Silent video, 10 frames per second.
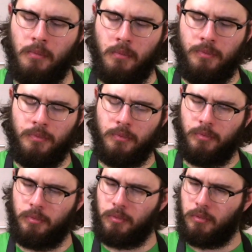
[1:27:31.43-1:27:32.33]
Hmm.
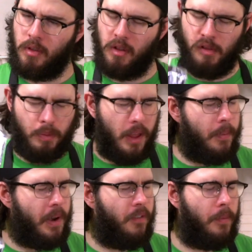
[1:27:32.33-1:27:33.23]
Probably
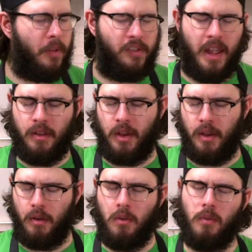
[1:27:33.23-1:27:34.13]
a bit of a mistake
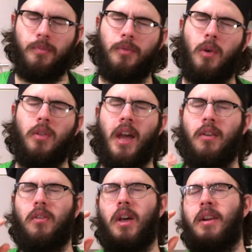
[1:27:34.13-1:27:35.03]
to, oh, hold on,
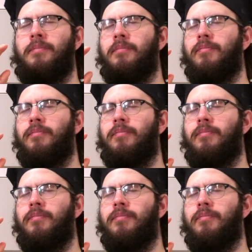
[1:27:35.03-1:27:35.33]
hold on.